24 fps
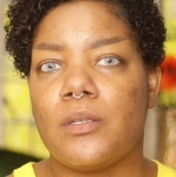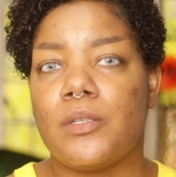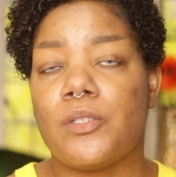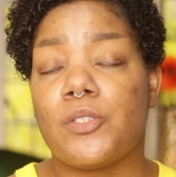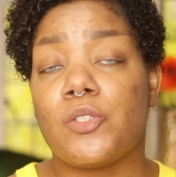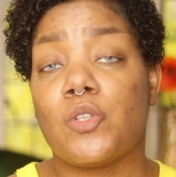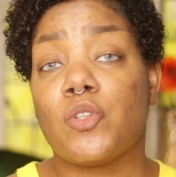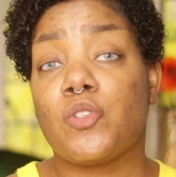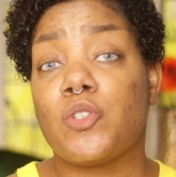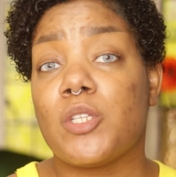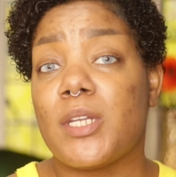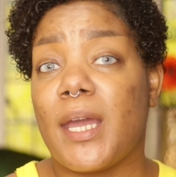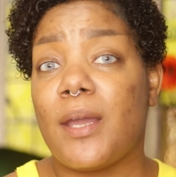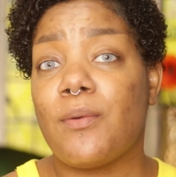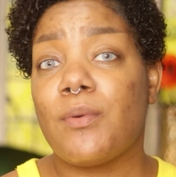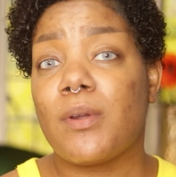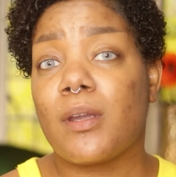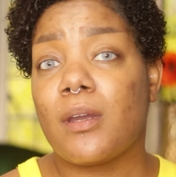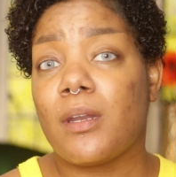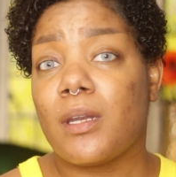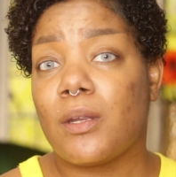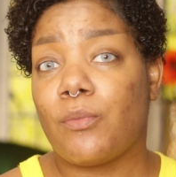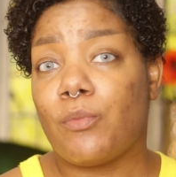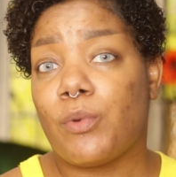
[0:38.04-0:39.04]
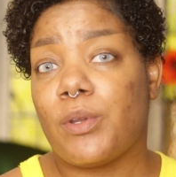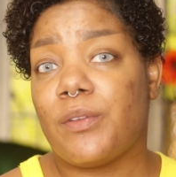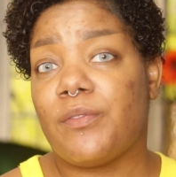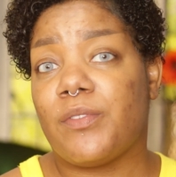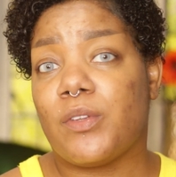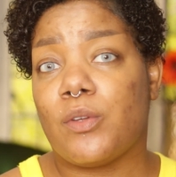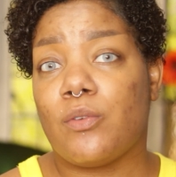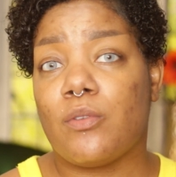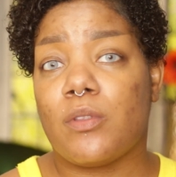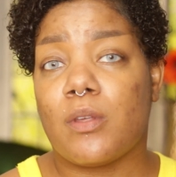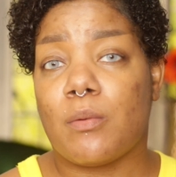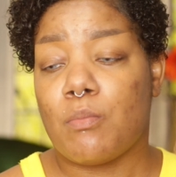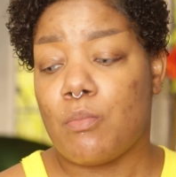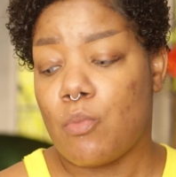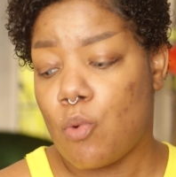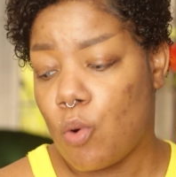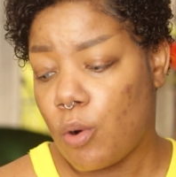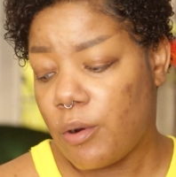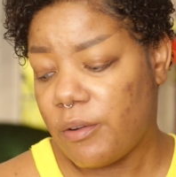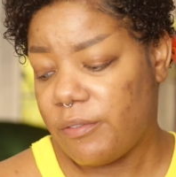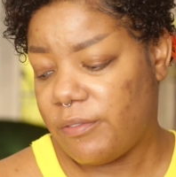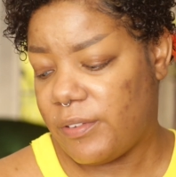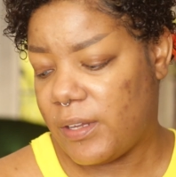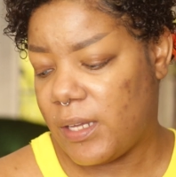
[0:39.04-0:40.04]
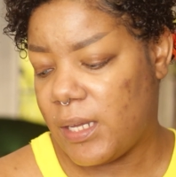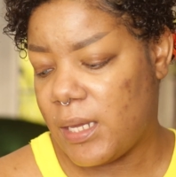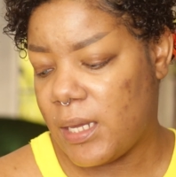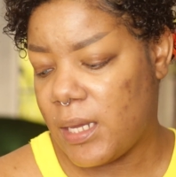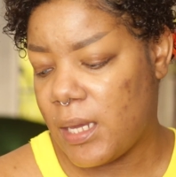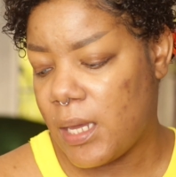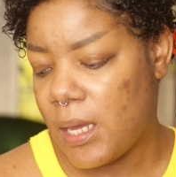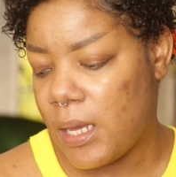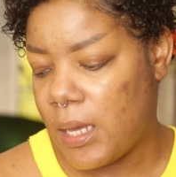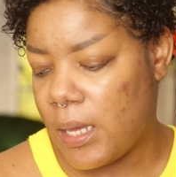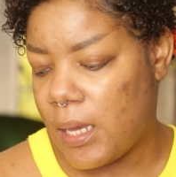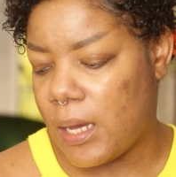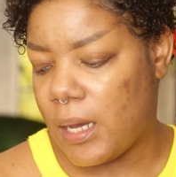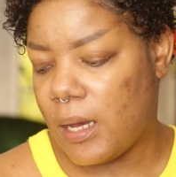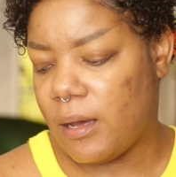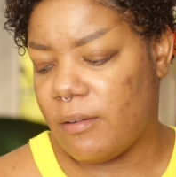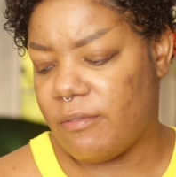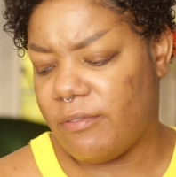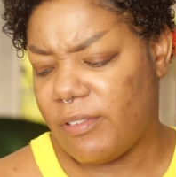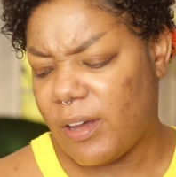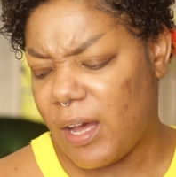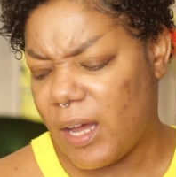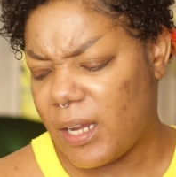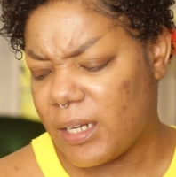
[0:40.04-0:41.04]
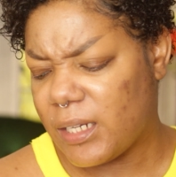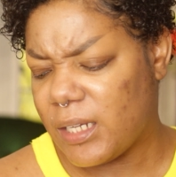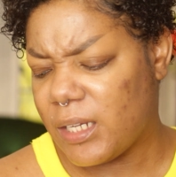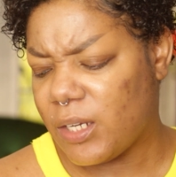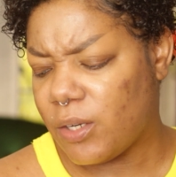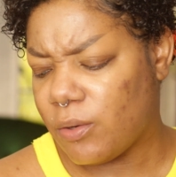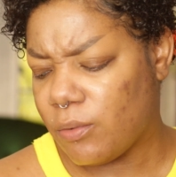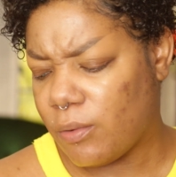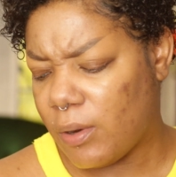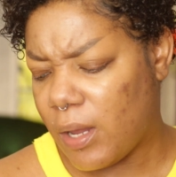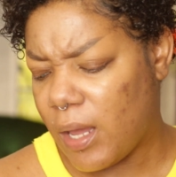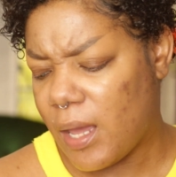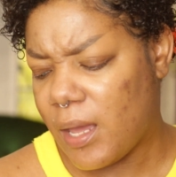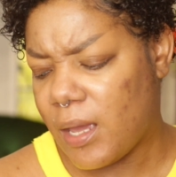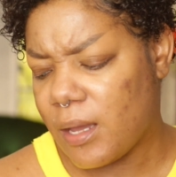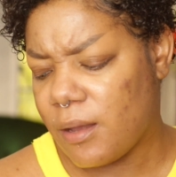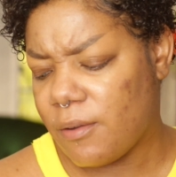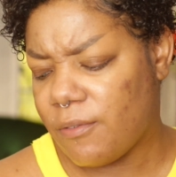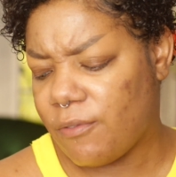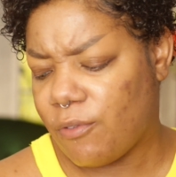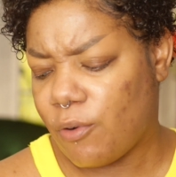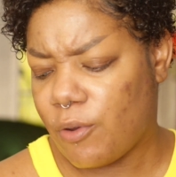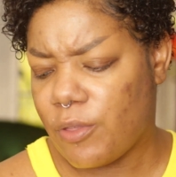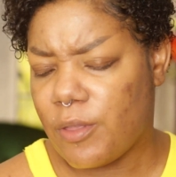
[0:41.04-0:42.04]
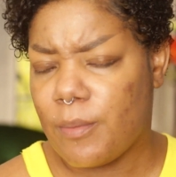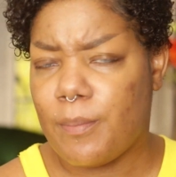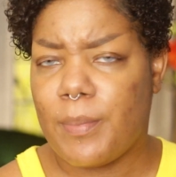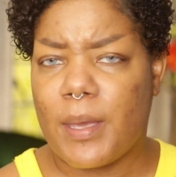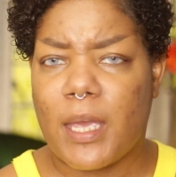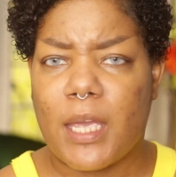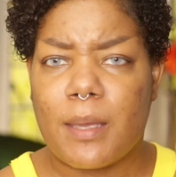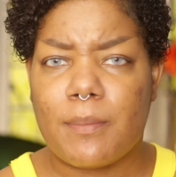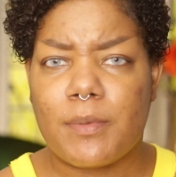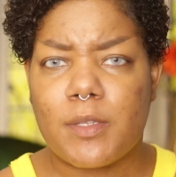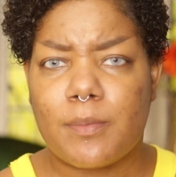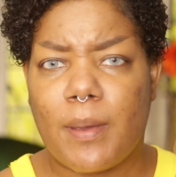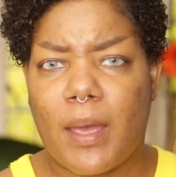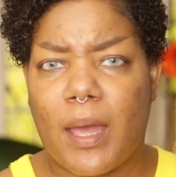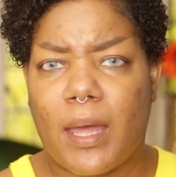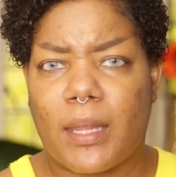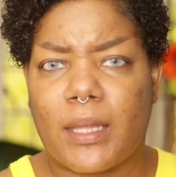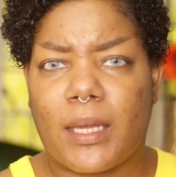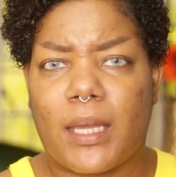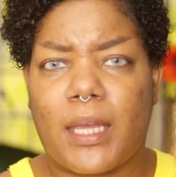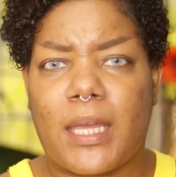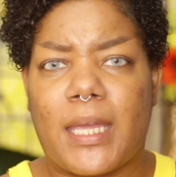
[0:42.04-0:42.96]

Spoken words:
So today we're going to review the Morphe Avani Gregg for the Babes palette.